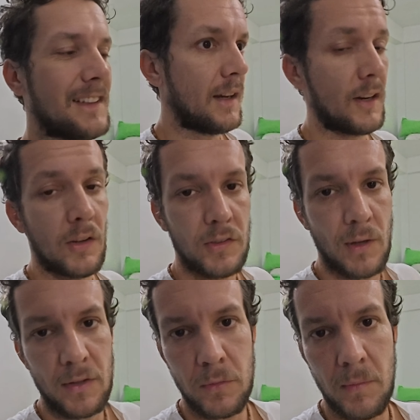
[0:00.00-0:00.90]
And also,
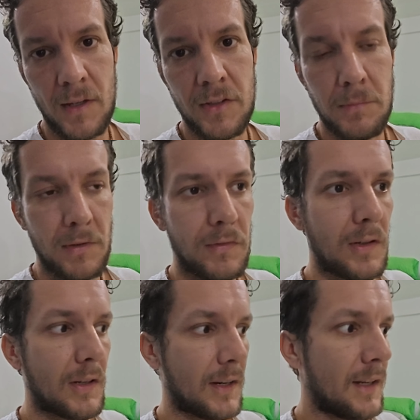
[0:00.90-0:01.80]
as we mentioned
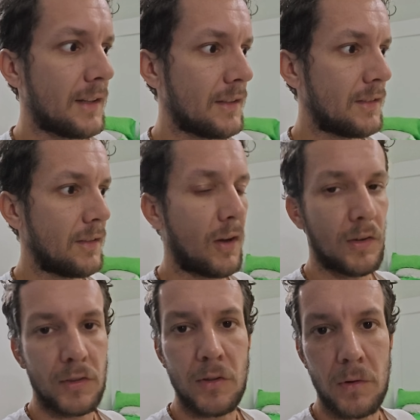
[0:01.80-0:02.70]
before, here's
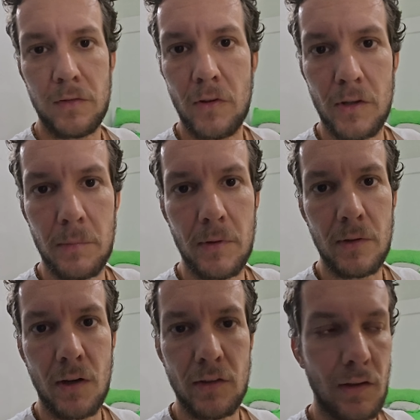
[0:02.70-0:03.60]
also
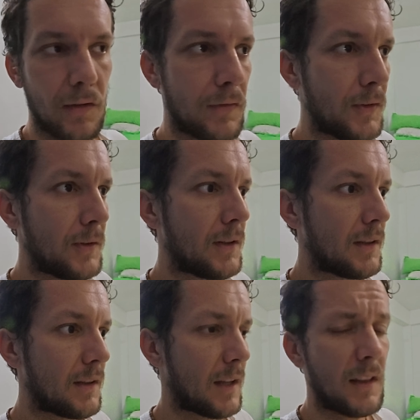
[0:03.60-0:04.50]
affordable because of the food.
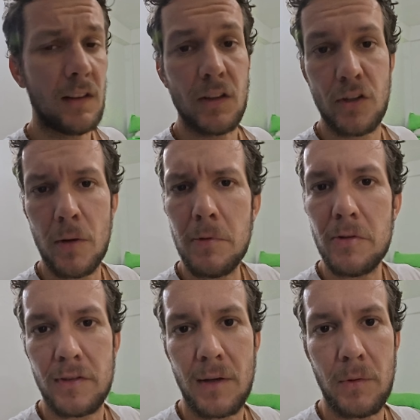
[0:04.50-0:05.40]
I think the
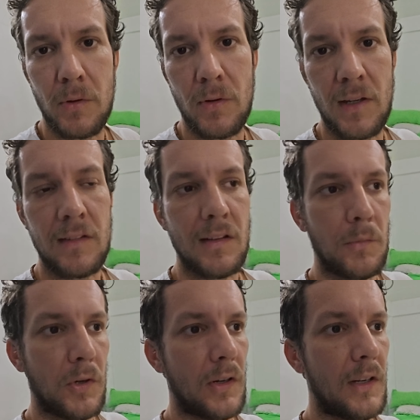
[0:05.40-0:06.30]
doubles that we were
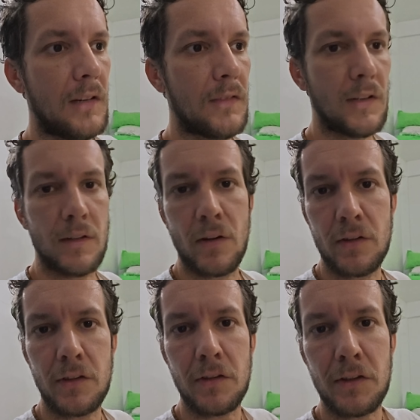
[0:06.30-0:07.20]
eating were even
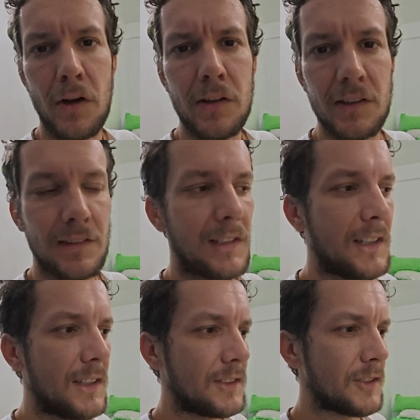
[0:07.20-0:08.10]
under $1,
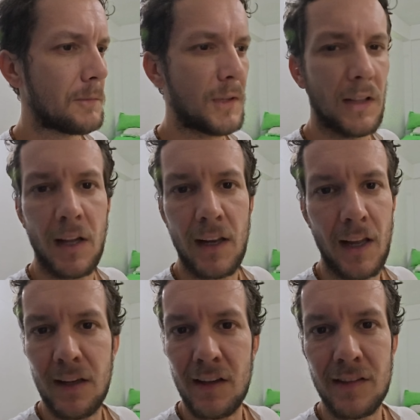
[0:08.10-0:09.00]
something like
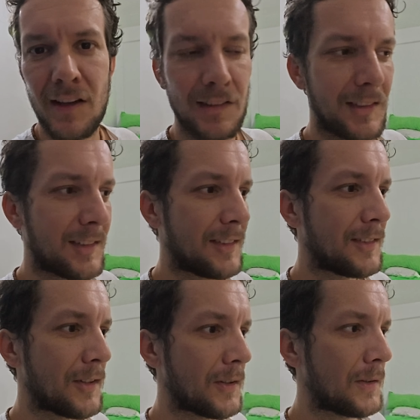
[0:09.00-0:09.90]
80 cents.
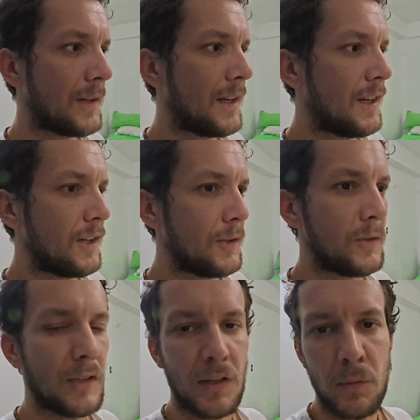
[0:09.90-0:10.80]
So
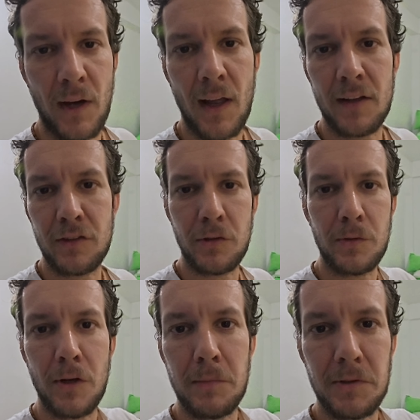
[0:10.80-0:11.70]
usually we get 2
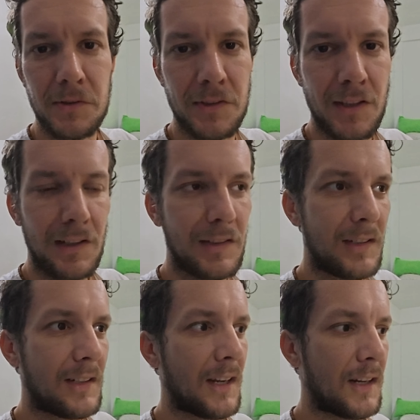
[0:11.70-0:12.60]
doubles each
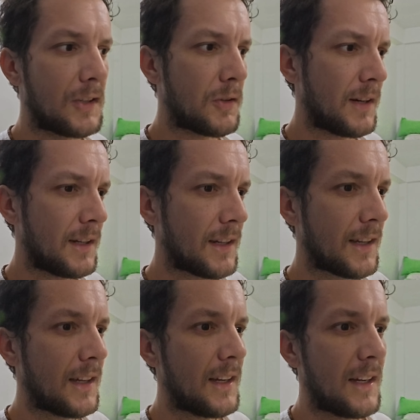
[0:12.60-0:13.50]
and a drink.
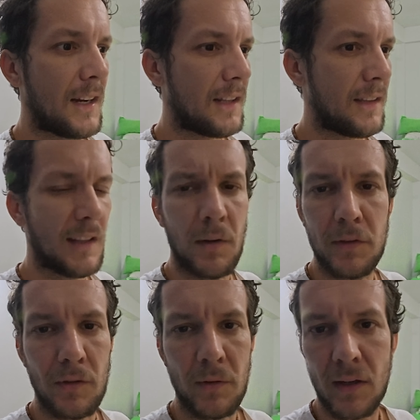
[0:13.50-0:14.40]
I think that
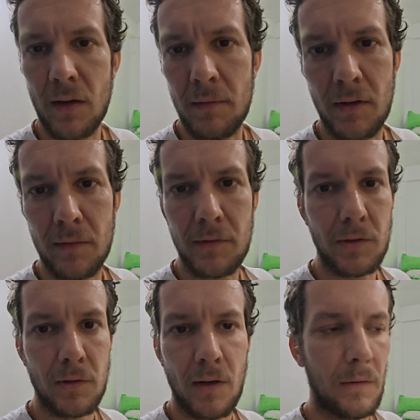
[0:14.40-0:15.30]
was only coming up to
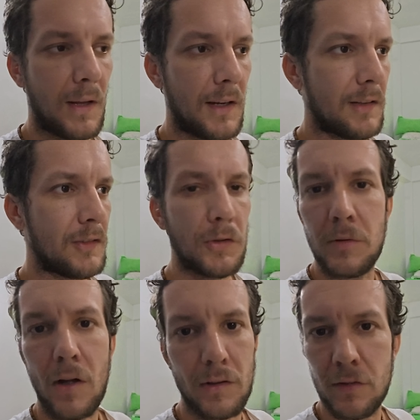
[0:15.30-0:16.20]
around like
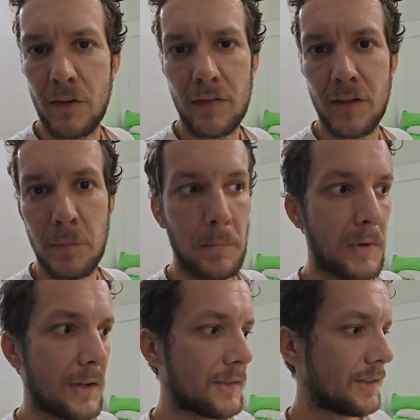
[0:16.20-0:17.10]
$2.50 per
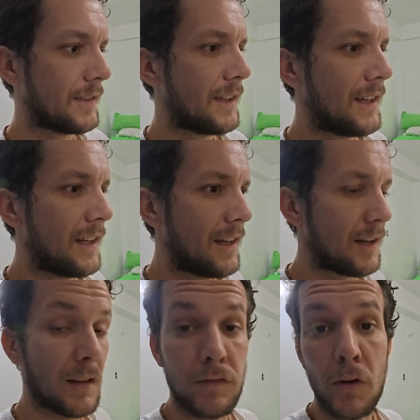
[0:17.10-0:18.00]
person.
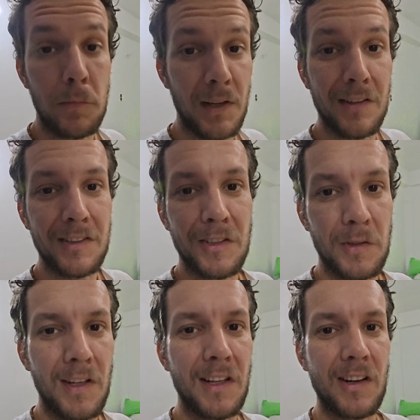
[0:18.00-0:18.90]
A full meal, so
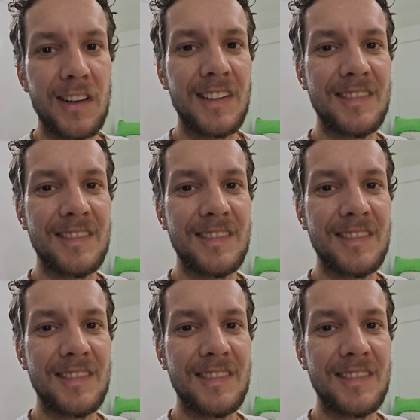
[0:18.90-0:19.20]
really good.